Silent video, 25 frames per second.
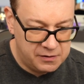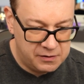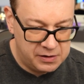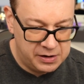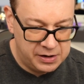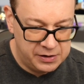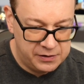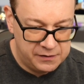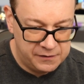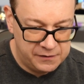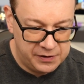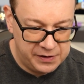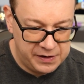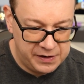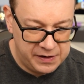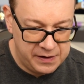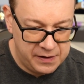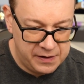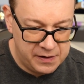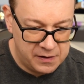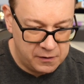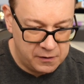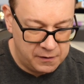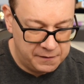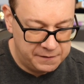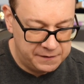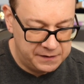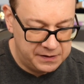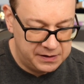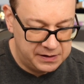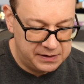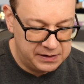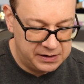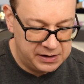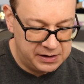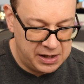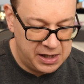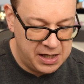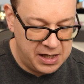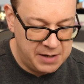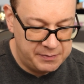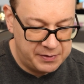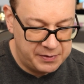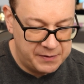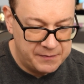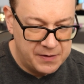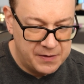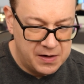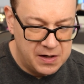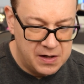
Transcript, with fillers: right over here of type